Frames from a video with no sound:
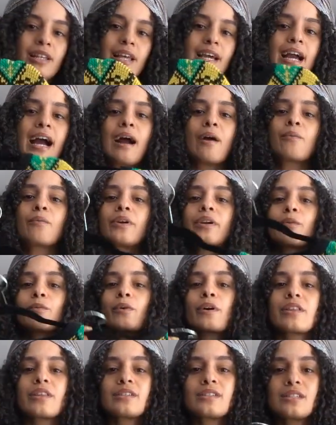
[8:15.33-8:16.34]
Like, I wouldn't
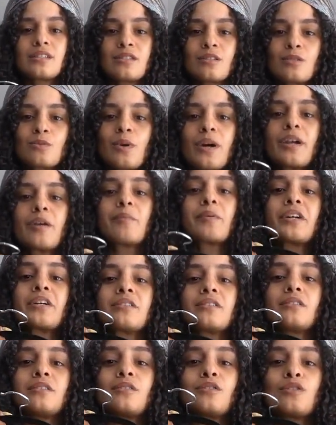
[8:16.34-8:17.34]
wear this as a sweater
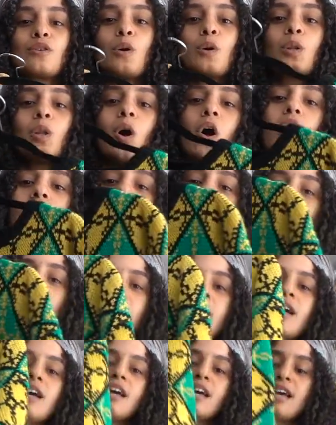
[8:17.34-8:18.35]
because it's so long,